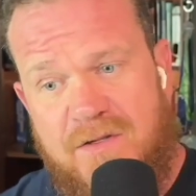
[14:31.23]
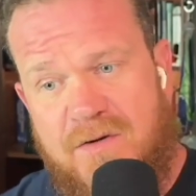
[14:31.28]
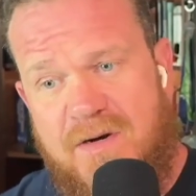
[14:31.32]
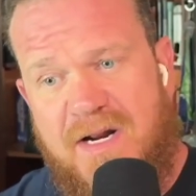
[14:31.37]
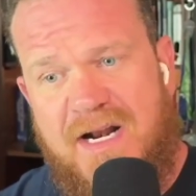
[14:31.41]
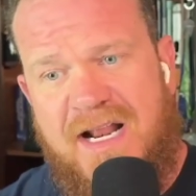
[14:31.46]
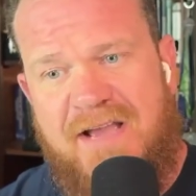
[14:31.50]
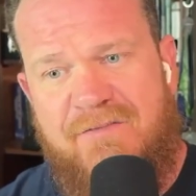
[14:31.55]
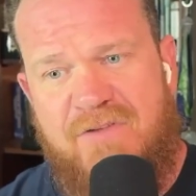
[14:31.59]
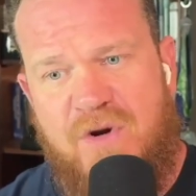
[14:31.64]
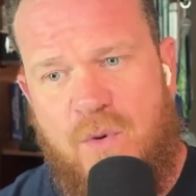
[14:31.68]
They're
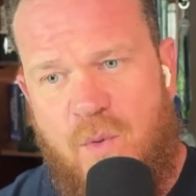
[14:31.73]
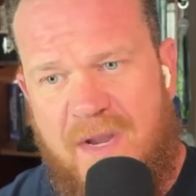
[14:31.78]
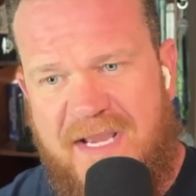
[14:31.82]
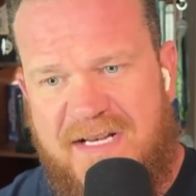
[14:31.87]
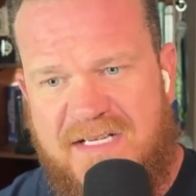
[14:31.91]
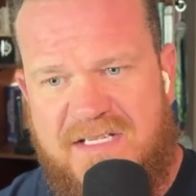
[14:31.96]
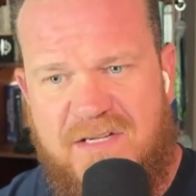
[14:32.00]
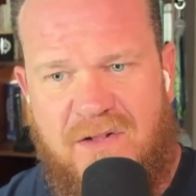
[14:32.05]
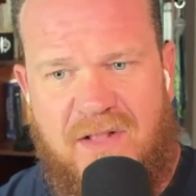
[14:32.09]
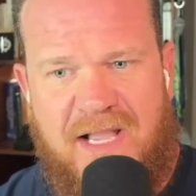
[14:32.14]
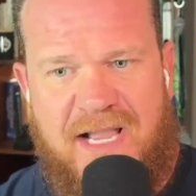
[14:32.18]
not having to
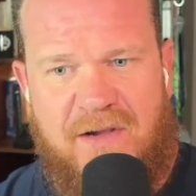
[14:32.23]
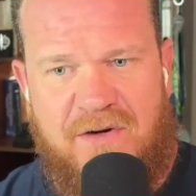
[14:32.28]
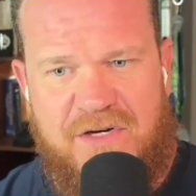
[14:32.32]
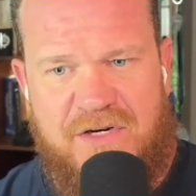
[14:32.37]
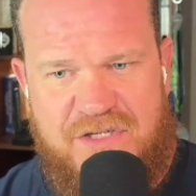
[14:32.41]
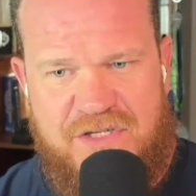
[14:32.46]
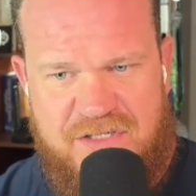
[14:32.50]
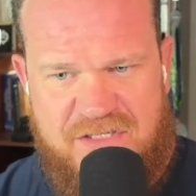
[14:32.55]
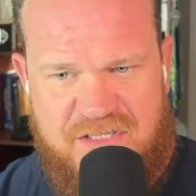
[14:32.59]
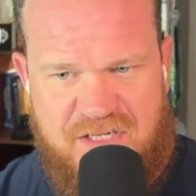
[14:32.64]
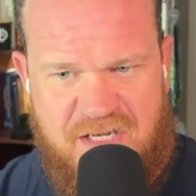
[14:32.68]
wait till
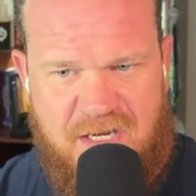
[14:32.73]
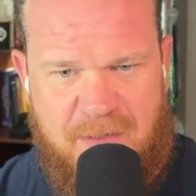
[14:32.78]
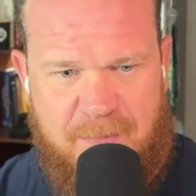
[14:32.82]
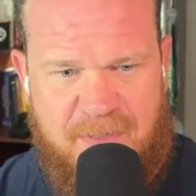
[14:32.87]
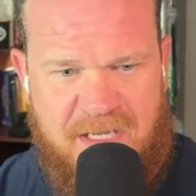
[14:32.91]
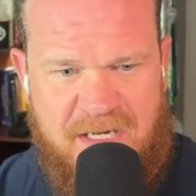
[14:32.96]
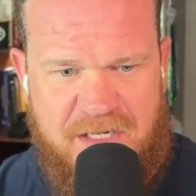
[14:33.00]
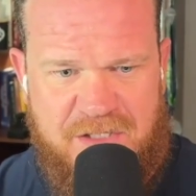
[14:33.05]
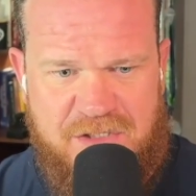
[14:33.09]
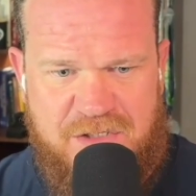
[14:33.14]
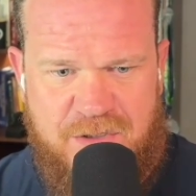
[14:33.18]
outages to come
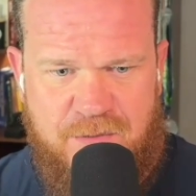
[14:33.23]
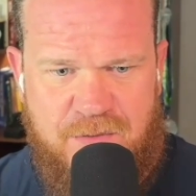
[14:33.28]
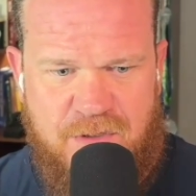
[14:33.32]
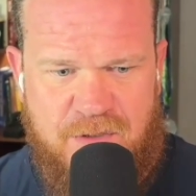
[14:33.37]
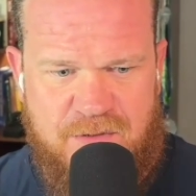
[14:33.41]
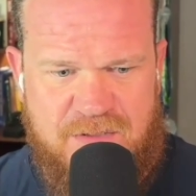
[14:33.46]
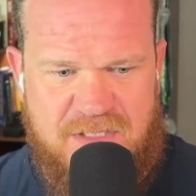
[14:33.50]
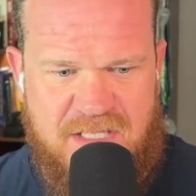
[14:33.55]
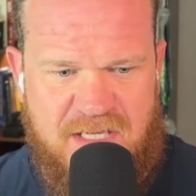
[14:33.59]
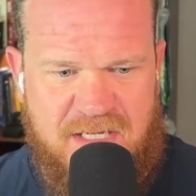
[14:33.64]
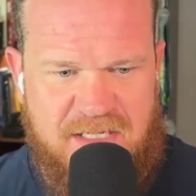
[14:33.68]
in and tune
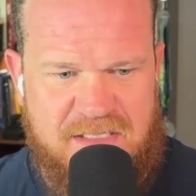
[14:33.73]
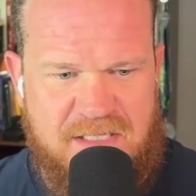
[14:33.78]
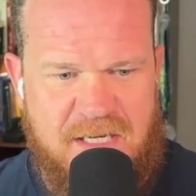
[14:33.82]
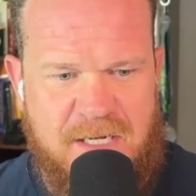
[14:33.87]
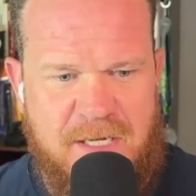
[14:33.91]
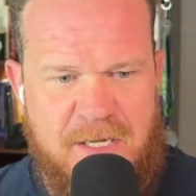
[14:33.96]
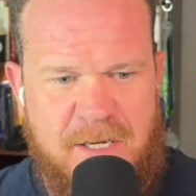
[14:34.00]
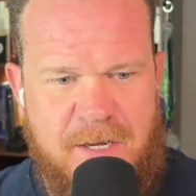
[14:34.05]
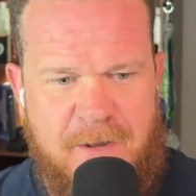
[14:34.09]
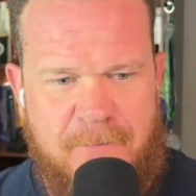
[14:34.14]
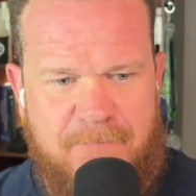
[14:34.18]
those things.
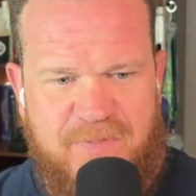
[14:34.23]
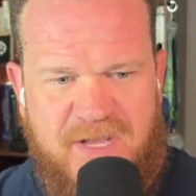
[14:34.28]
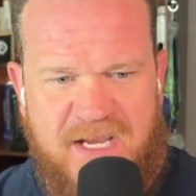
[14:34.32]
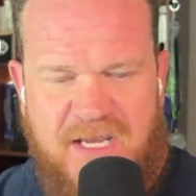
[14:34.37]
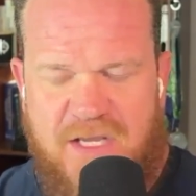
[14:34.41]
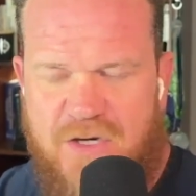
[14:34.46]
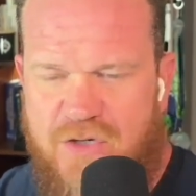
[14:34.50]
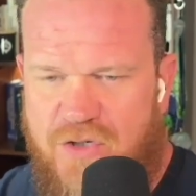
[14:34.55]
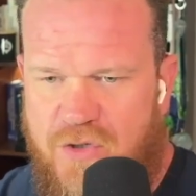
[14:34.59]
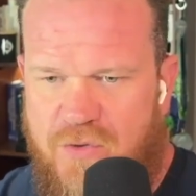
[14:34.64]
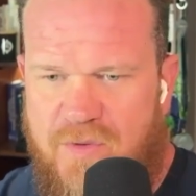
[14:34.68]
They
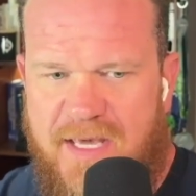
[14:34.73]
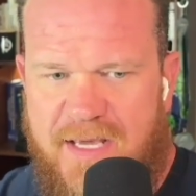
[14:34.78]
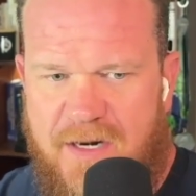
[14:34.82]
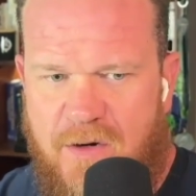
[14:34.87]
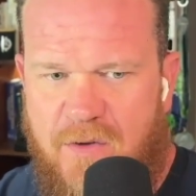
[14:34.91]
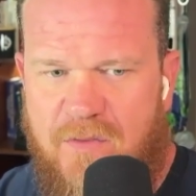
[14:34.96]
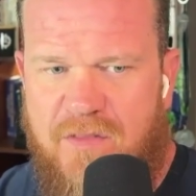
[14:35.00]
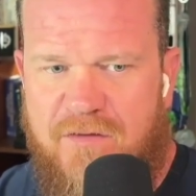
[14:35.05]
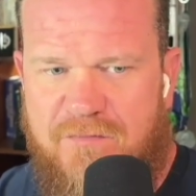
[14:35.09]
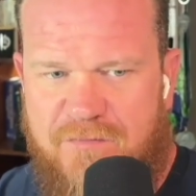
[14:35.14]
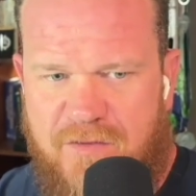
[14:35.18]
can do that
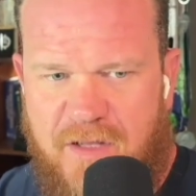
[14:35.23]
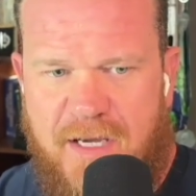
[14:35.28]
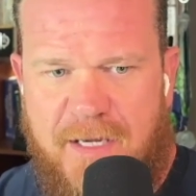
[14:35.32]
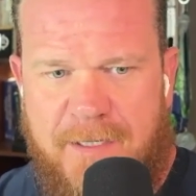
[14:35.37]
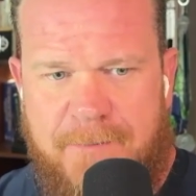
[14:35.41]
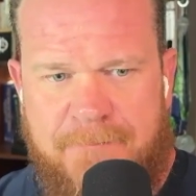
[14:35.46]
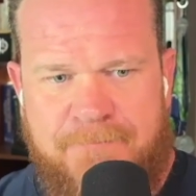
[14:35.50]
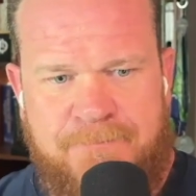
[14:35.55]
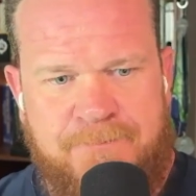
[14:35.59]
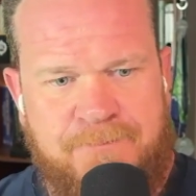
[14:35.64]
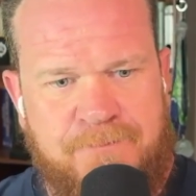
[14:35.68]
on the fly.